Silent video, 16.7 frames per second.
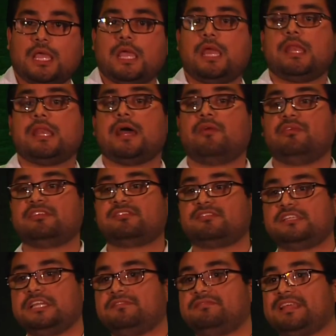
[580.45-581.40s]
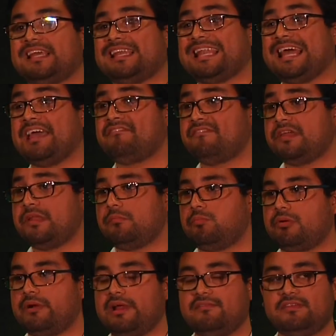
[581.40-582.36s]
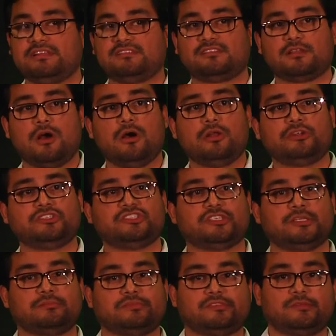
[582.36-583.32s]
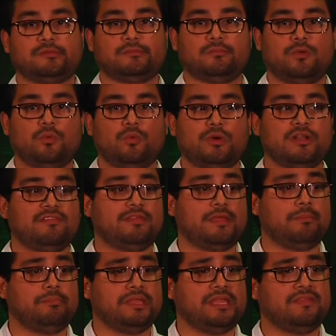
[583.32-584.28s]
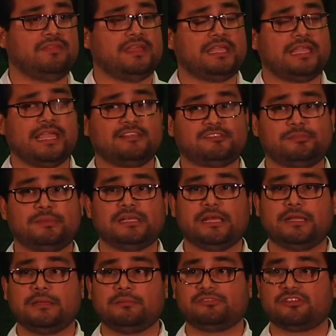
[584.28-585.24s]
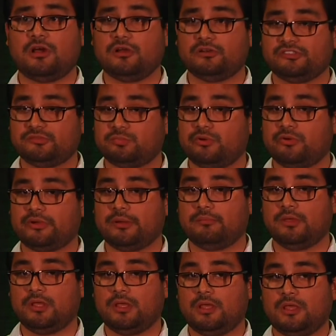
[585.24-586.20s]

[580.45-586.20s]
And I received 11 private scholarships, one of them being the Gates Millennium Scholarship Program,